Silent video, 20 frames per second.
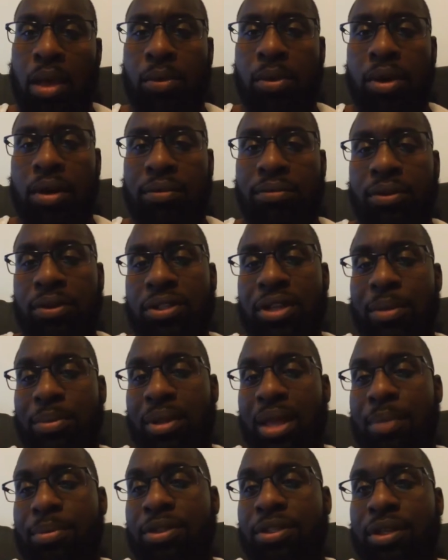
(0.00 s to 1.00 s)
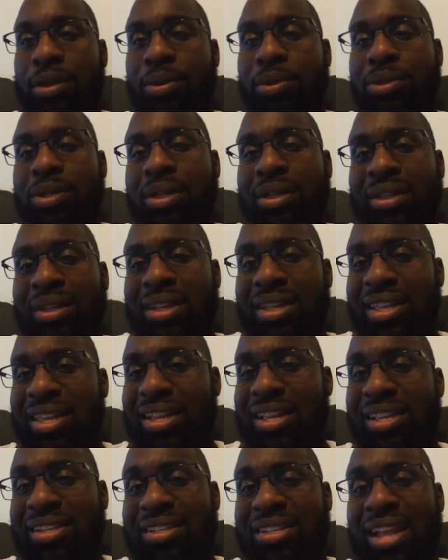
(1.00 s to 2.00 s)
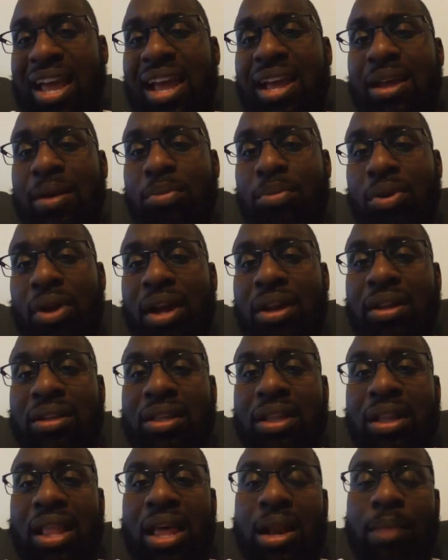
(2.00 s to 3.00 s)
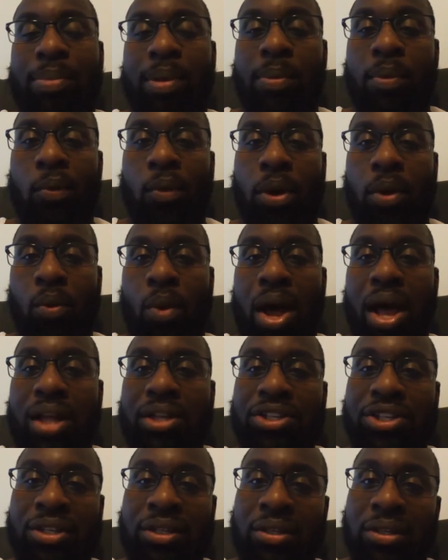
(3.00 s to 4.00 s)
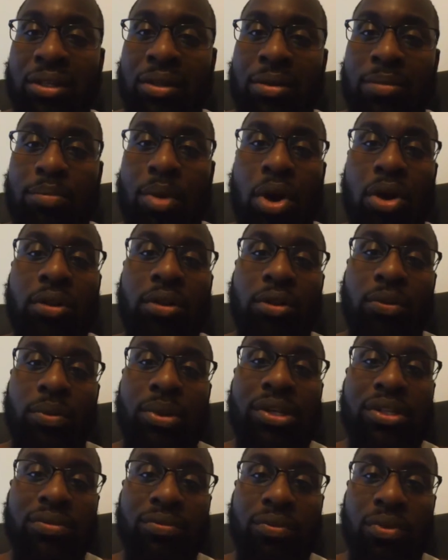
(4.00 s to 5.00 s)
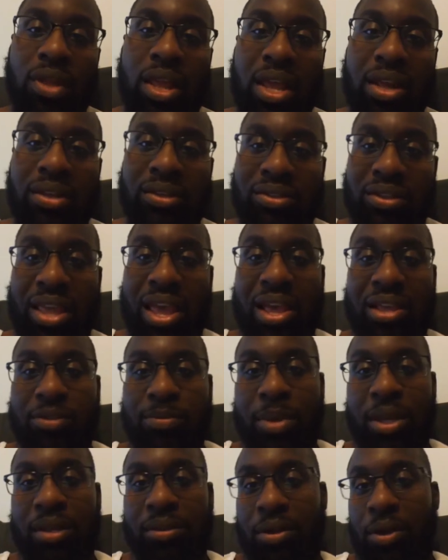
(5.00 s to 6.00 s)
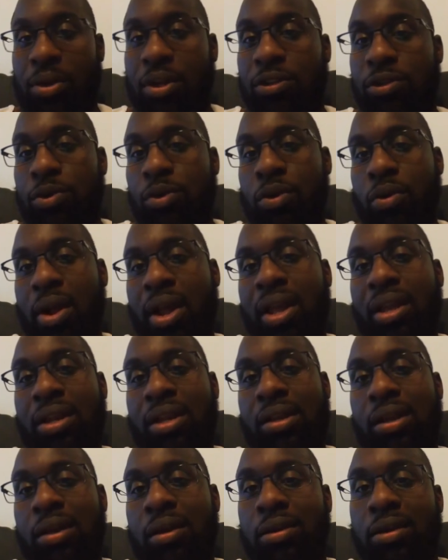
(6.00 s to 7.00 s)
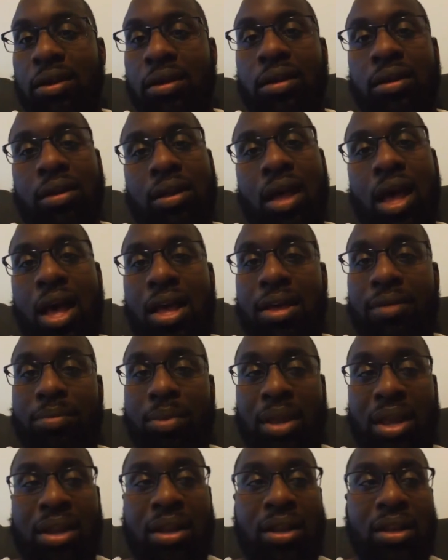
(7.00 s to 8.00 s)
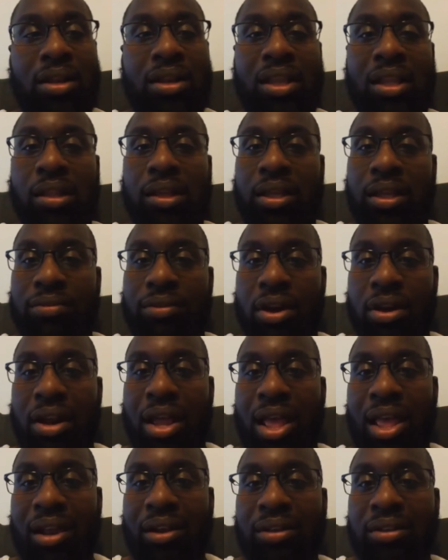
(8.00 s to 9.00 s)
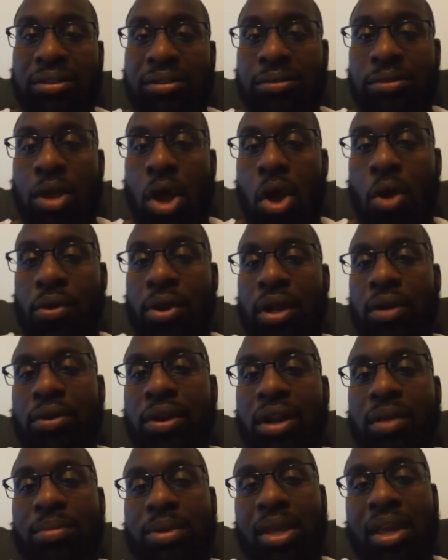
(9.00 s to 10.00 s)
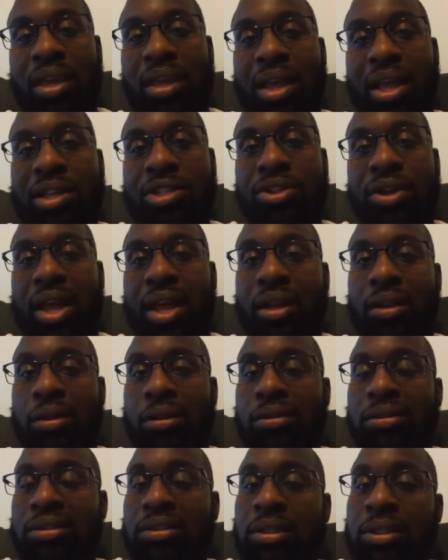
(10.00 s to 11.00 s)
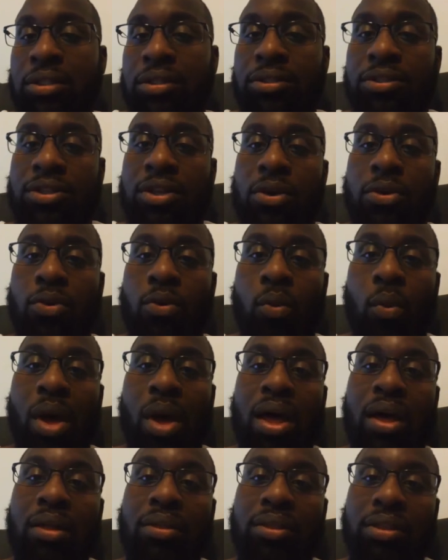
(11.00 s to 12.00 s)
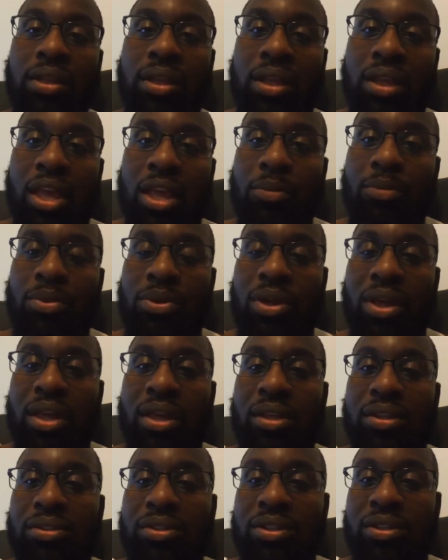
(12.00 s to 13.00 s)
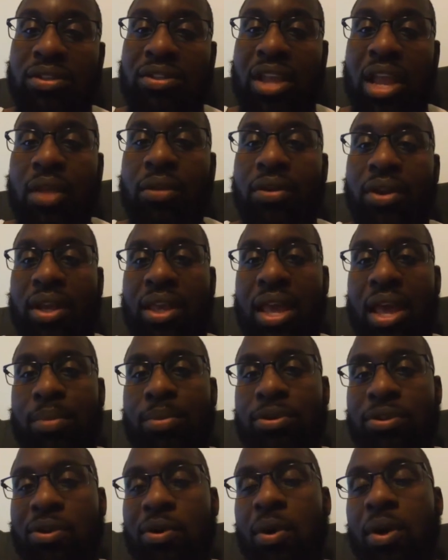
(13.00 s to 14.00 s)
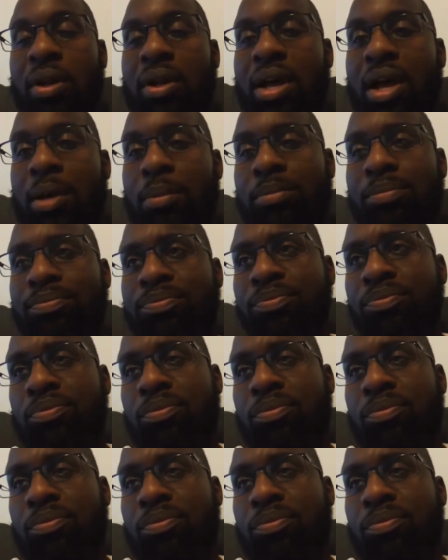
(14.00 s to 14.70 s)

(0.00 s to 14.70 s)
one of the first couple episodes. It's not a product that a lot of people want to watch. Part of the reason for that is guys make 32 grand a year playing in the D League if they're not already under an NBA contract. So while the NBA's salary cap is going up,